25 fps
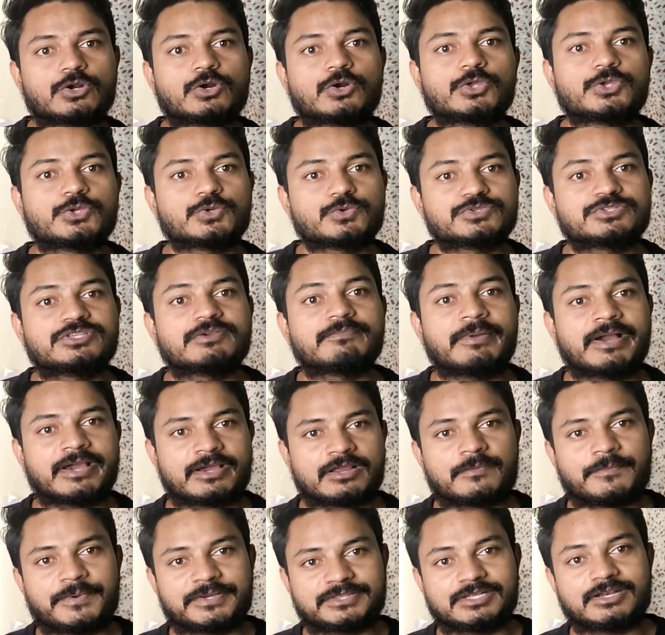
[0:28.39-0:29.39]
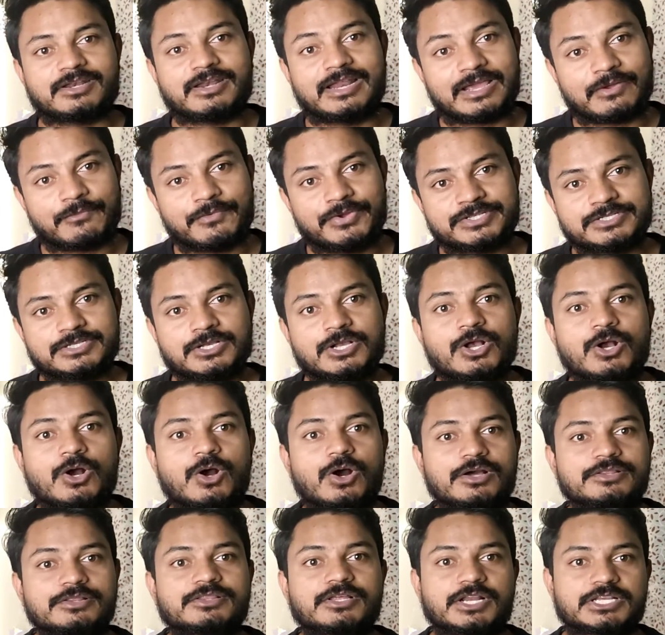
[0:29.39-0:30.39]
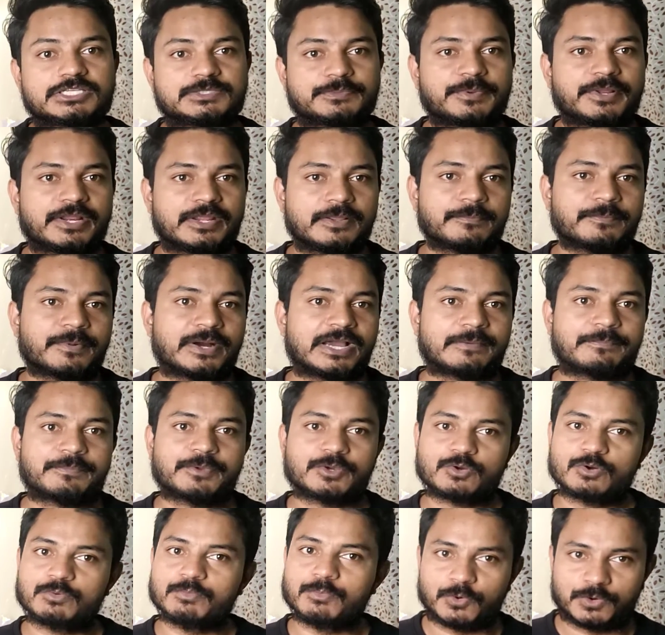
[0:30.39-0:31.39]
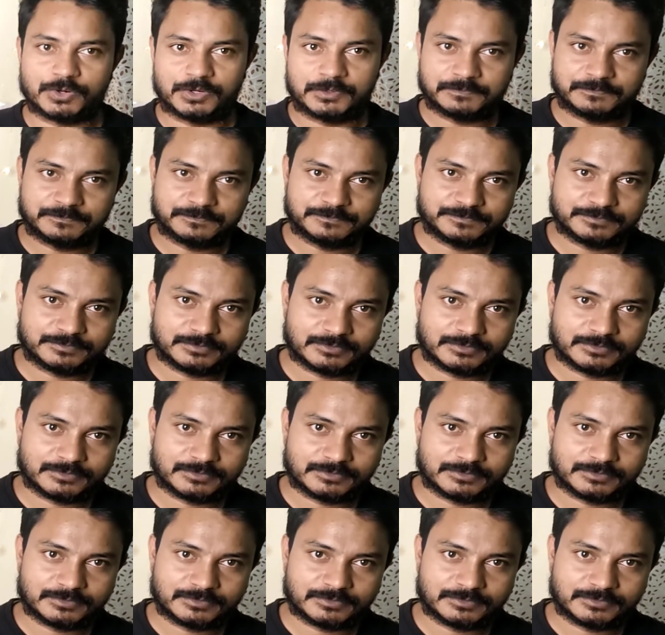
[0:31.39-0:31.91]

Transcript: order to use the MicroPython language on the Raspberry Pi Pico board.